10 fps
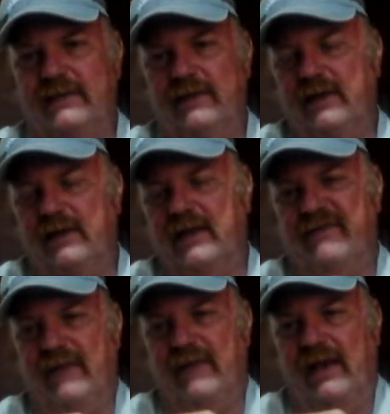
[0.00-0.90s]
It'll give
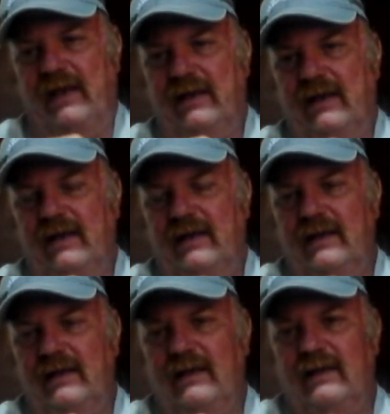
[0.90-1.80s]
me
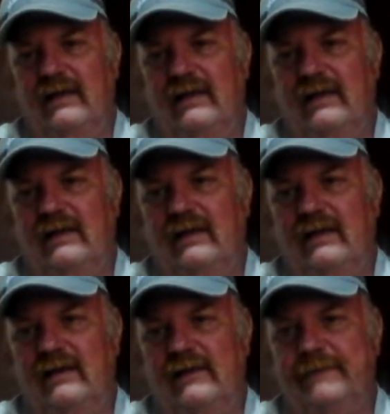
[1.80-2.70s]
uh,
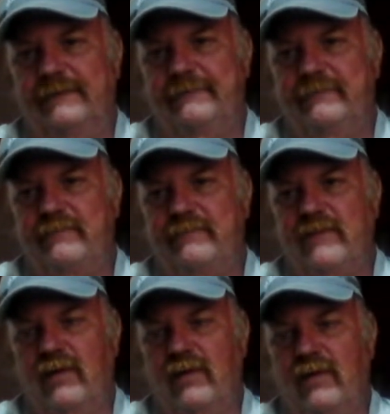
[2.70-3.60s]

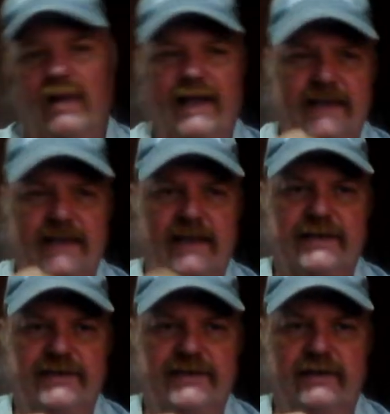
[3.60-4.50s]
a real idea as
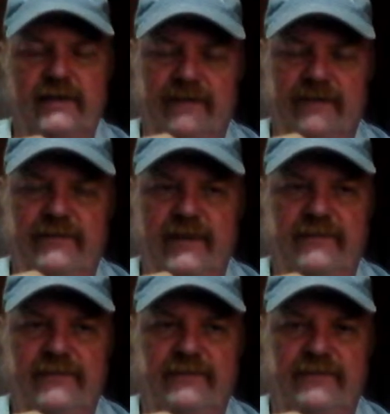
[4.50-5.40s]
to if
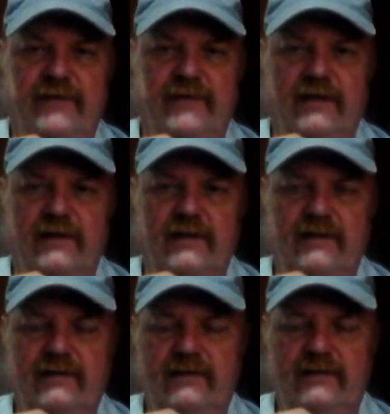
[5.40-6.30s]
uh,
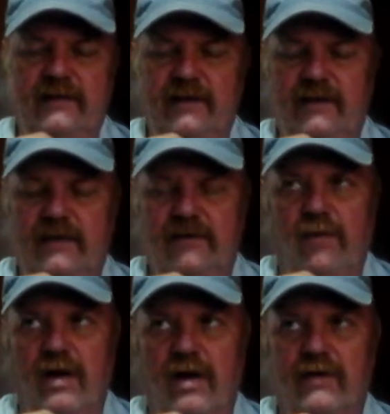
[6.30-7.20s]
the
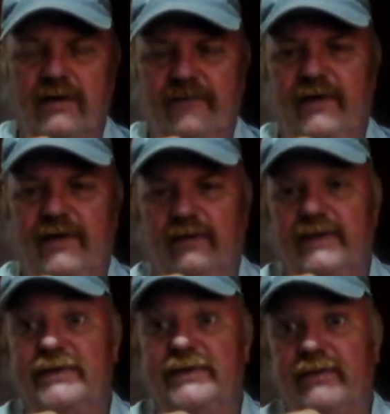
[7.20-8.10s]
water in the field
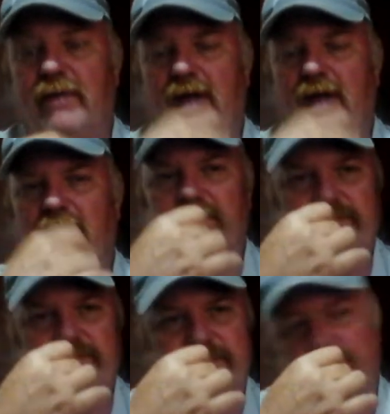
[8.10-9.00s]
is the problem.
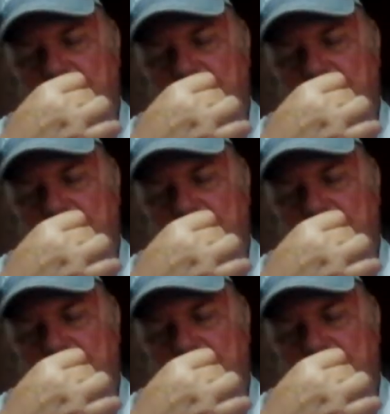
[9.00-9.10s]
So